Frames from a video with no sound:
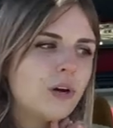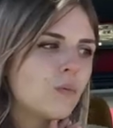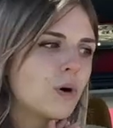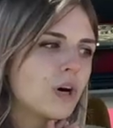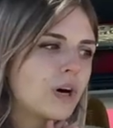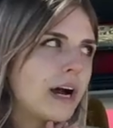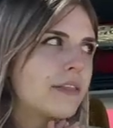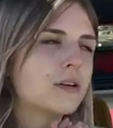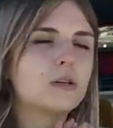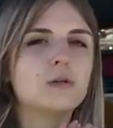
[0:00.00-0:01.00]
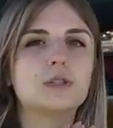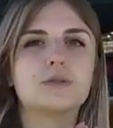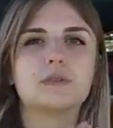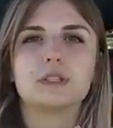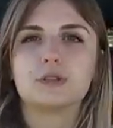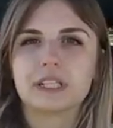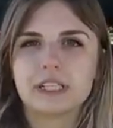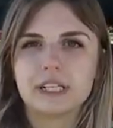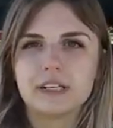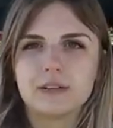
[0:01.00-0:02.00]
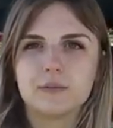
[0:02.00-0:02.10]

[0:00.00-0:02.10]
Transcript: were either closed or restricted,